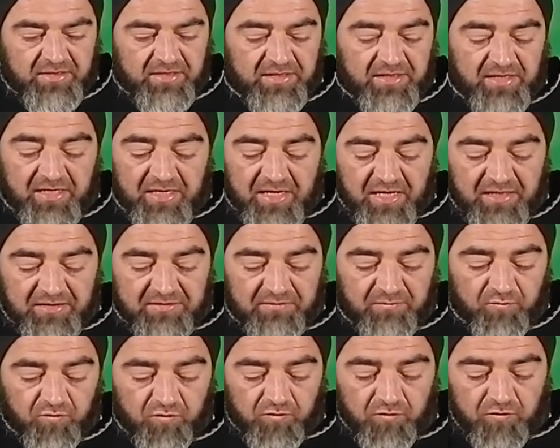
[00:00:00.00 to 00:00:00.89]
and I like
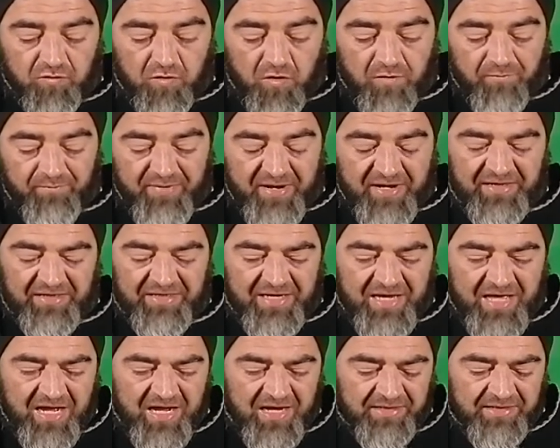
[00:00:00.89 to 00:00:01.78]
the Mortal Kombat
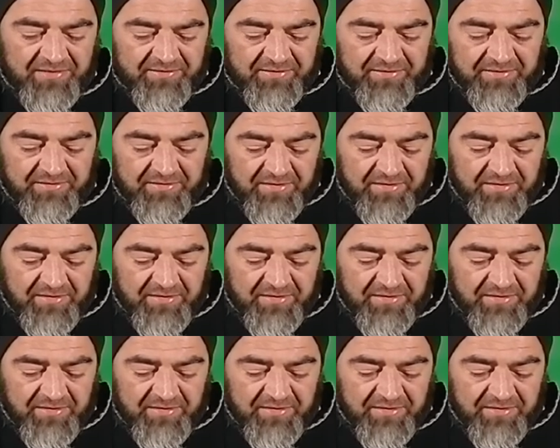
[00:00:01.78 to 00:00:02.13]
line,